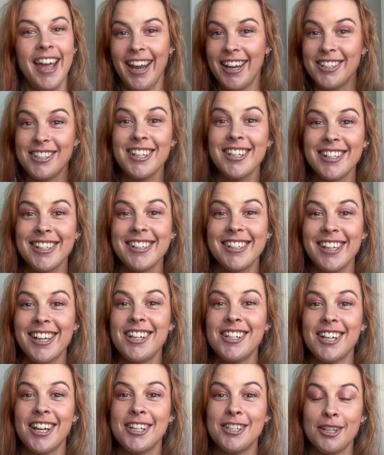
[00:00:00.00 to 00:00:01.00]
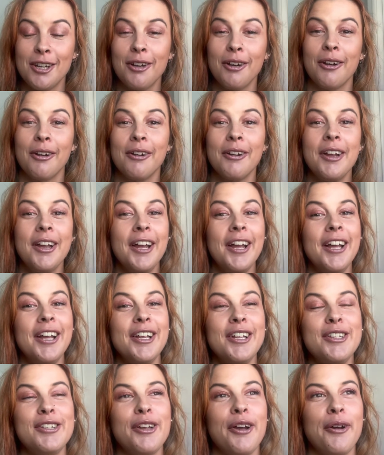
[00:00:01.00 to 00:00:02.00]
and she's a DJ too.
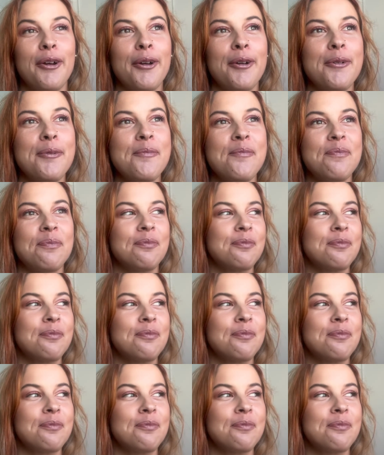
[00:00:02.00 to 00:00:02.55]
So